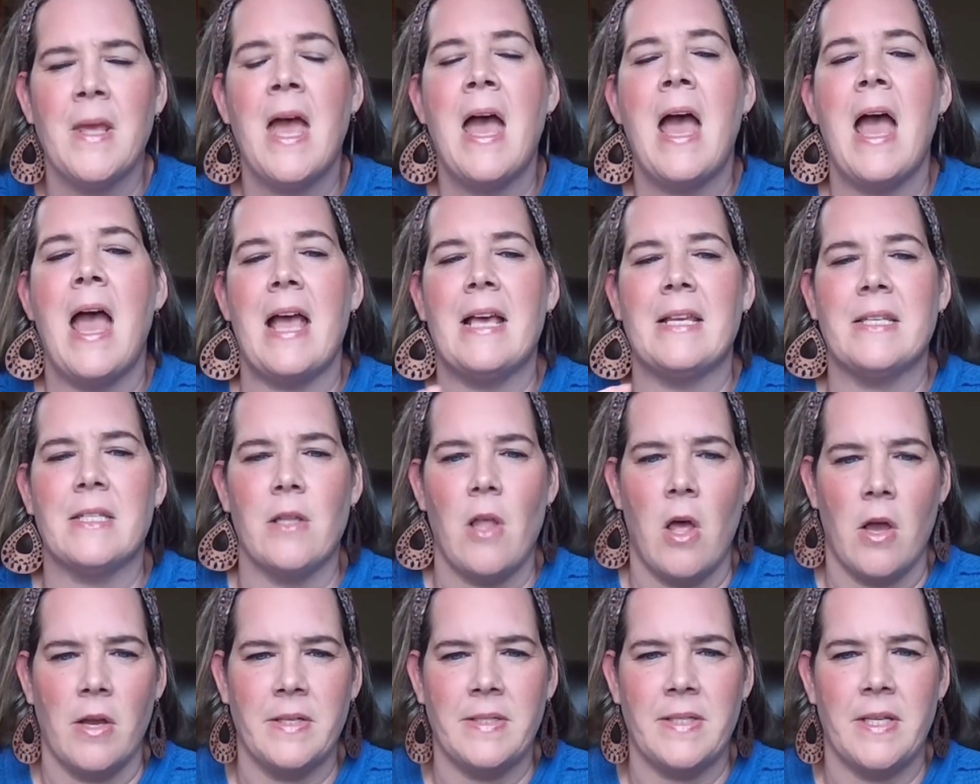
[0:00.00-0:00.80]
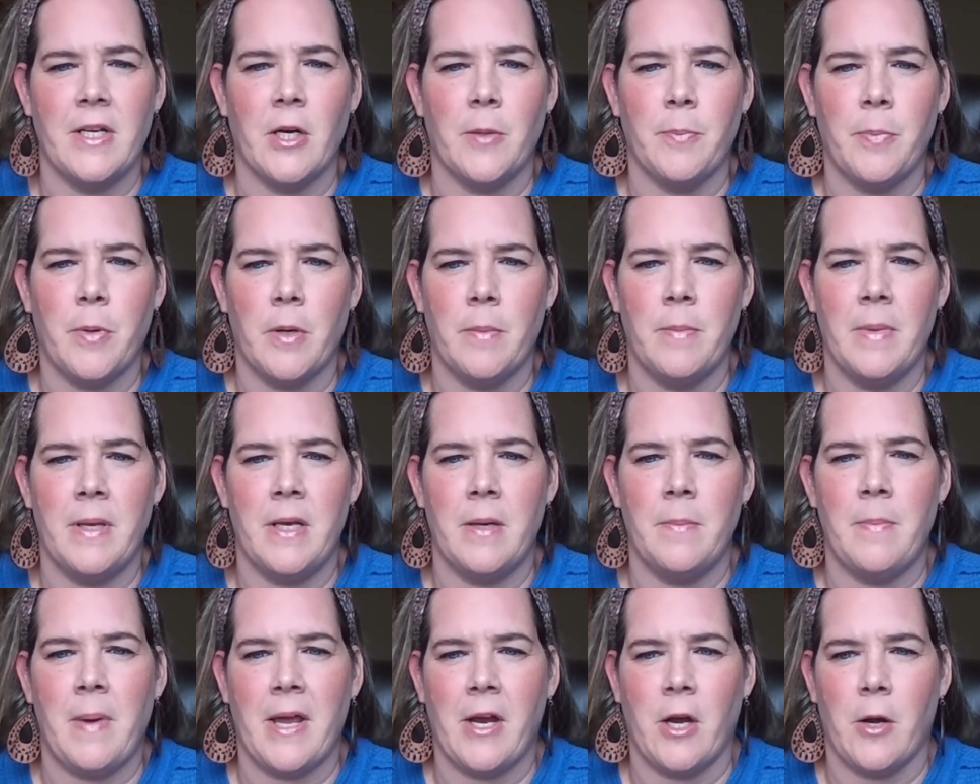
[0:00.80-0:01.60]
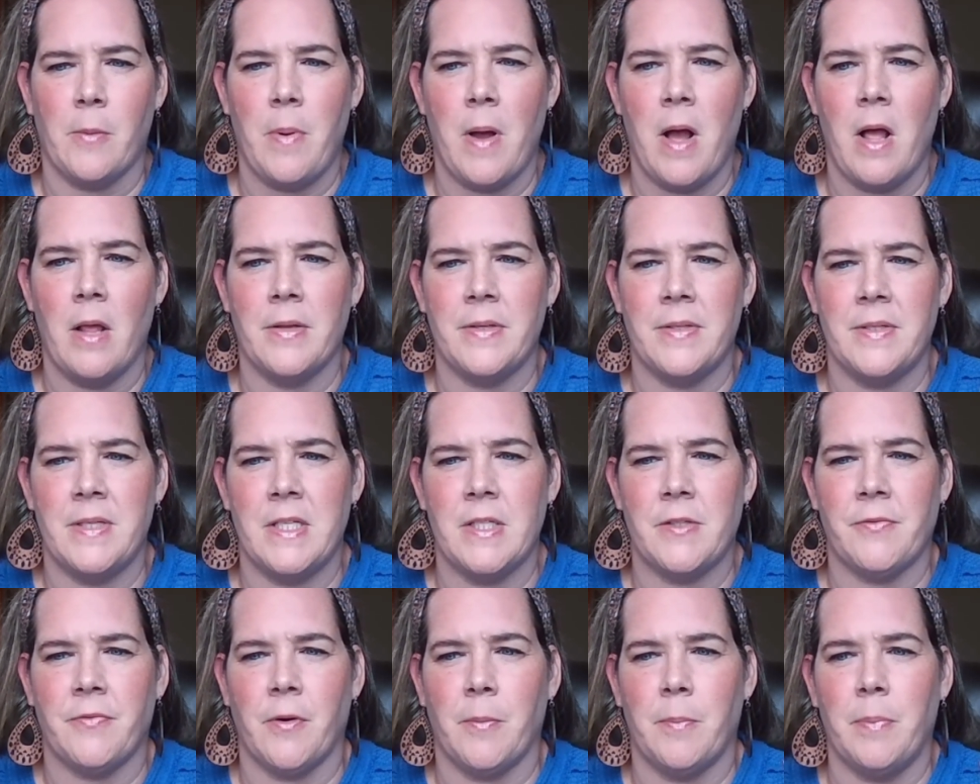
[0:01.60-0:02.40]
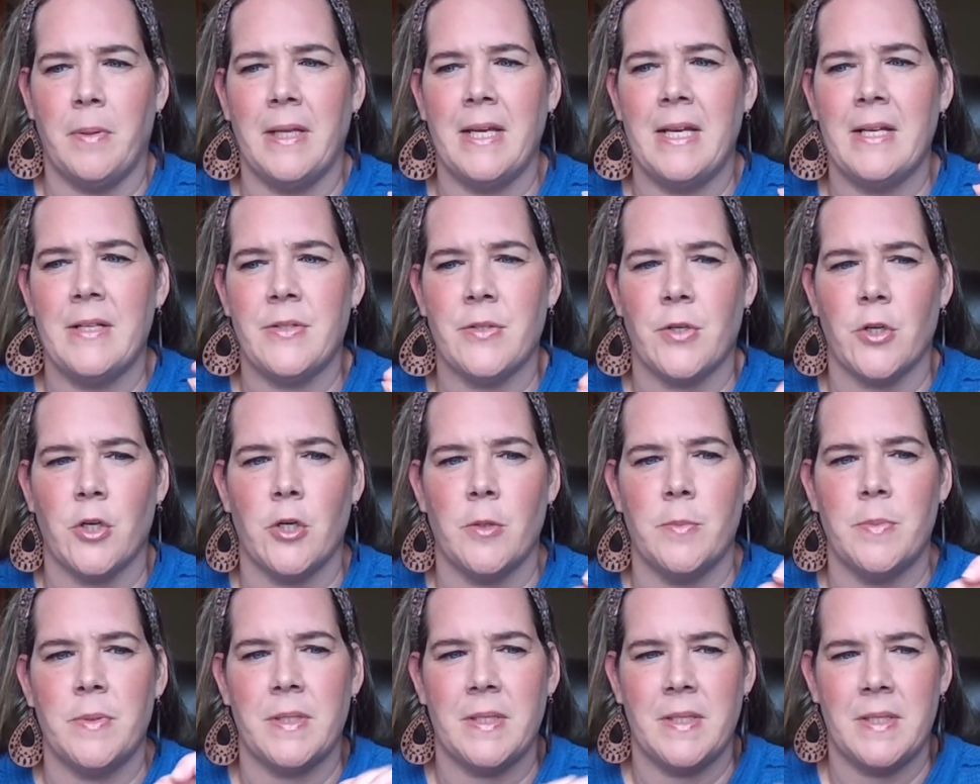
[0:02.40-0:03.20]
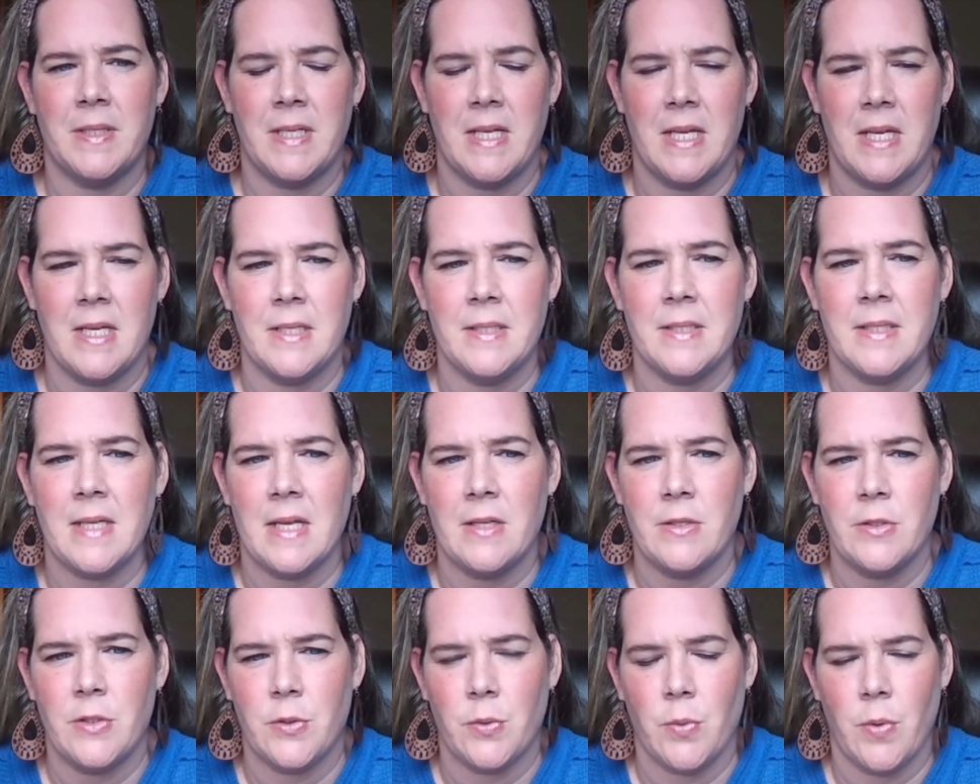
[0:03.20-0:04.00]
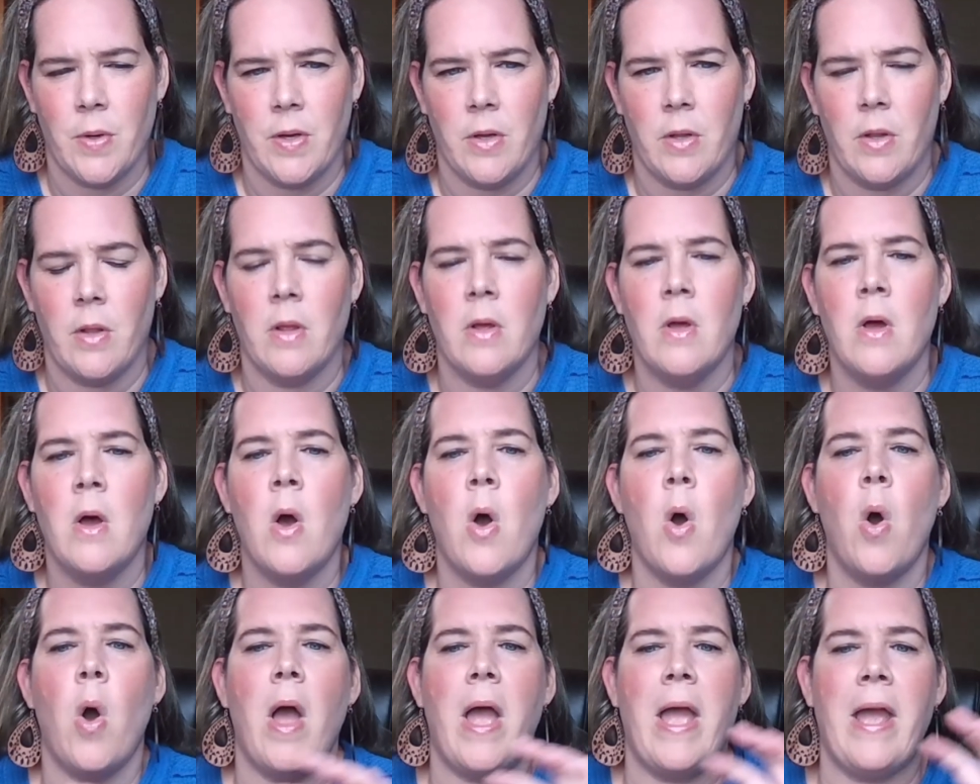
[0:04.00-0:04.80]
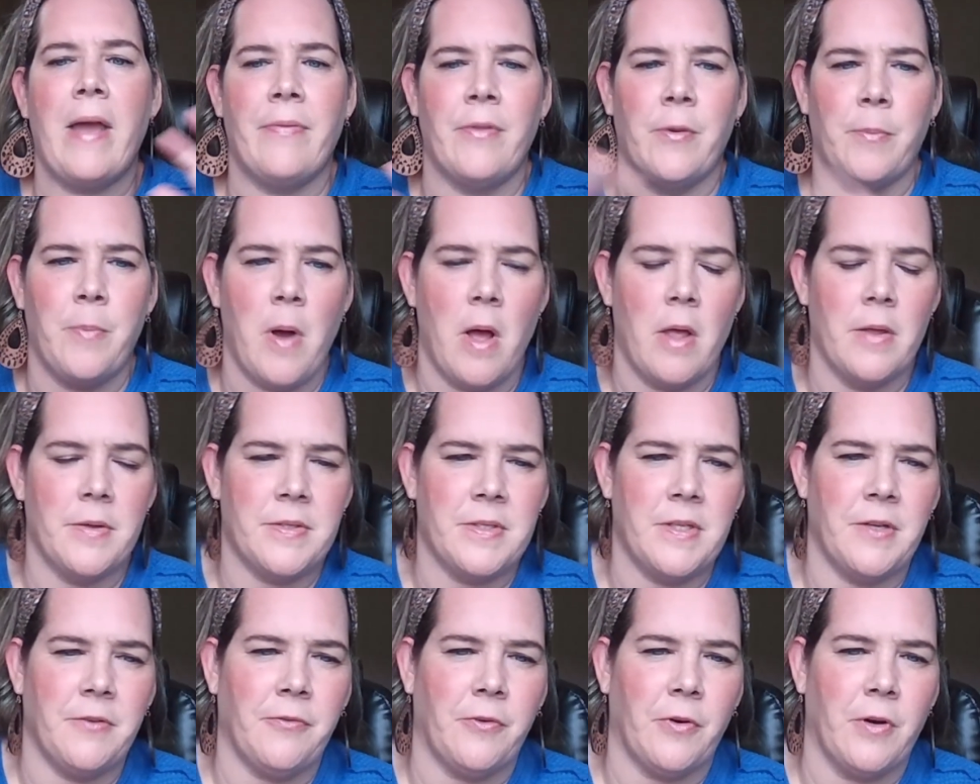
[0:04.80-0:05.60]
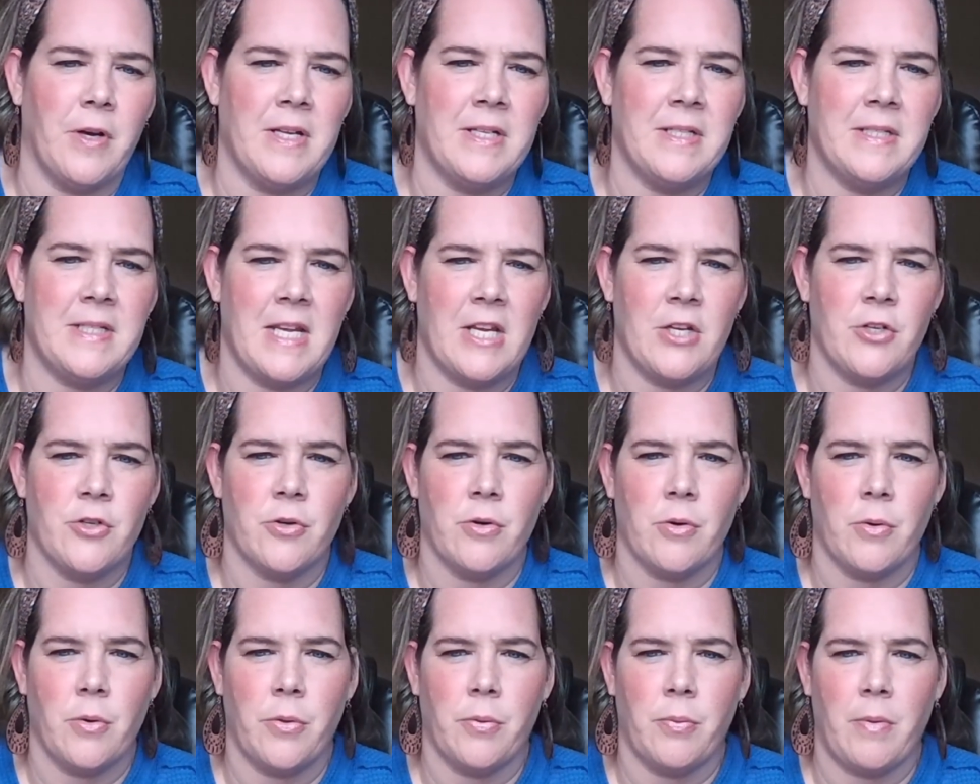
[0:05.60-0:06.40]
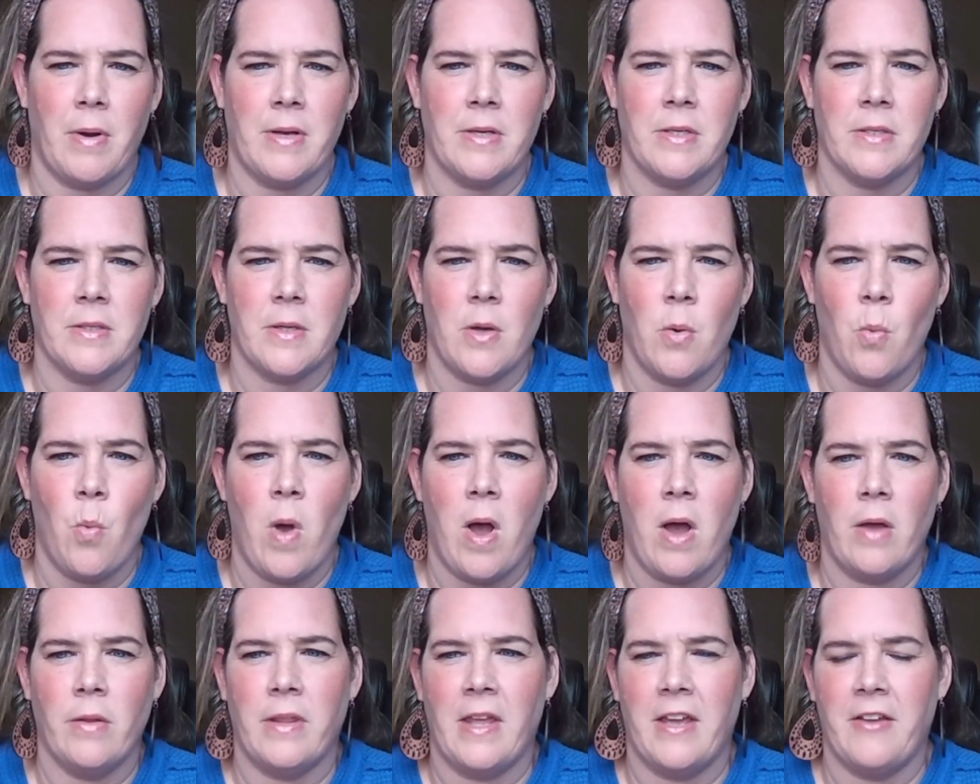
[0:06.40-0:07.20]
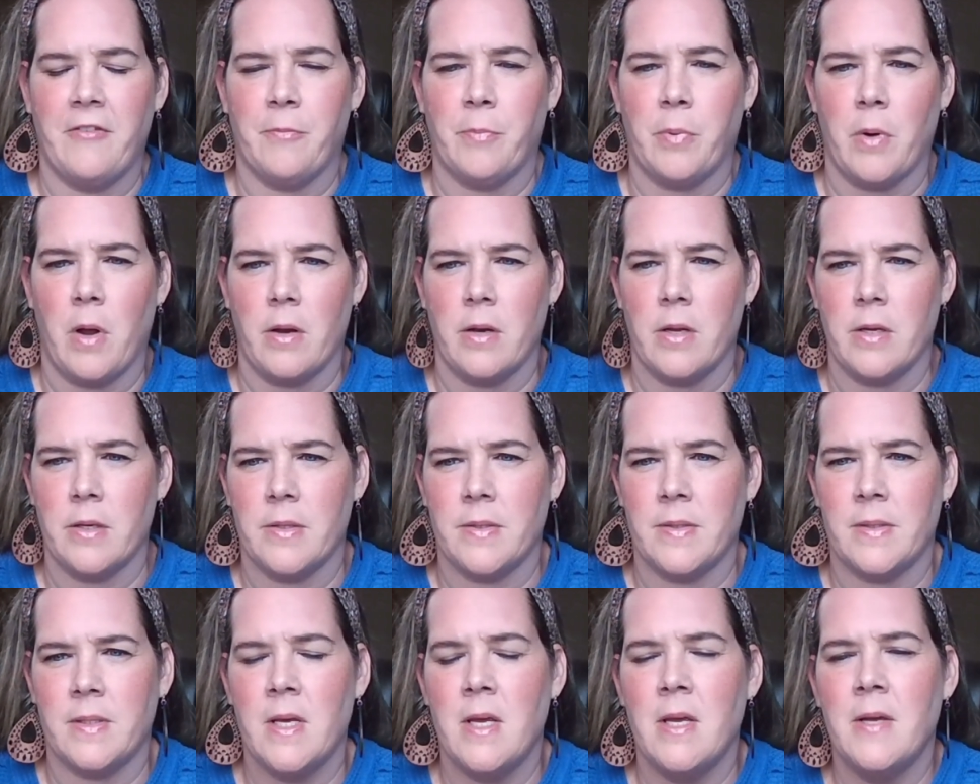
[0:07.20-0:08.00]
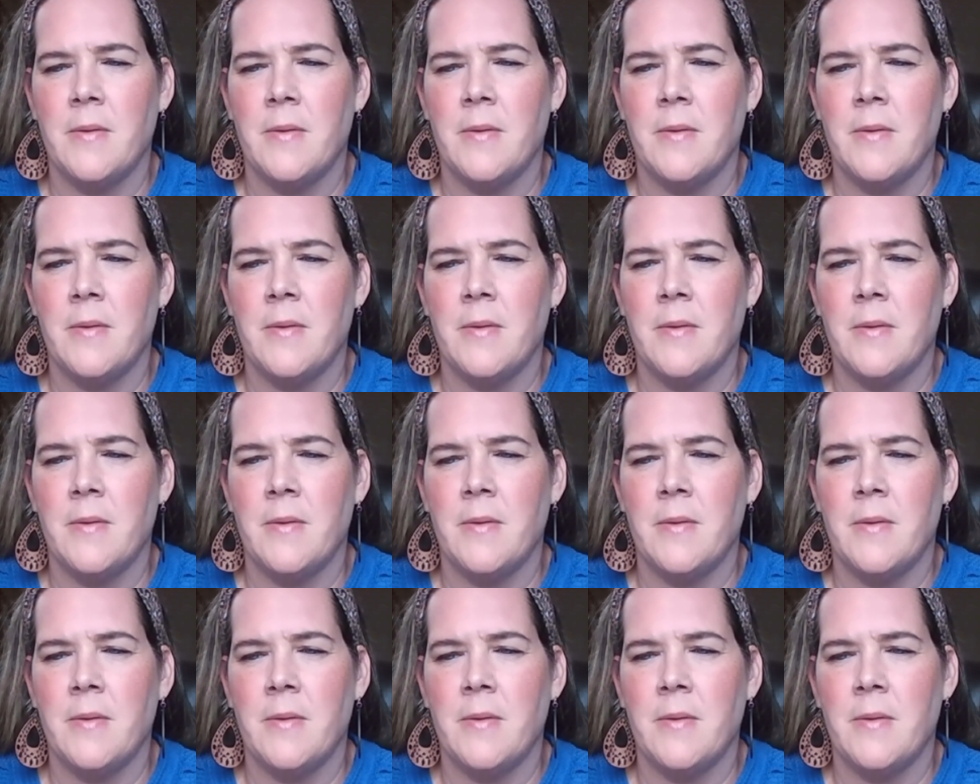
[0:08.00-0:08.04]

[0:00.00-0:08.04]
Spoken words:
as long as they are permitted by our policies for plants, herbs, seeds, and soil, and their policy for endangered or threatened wildlife products.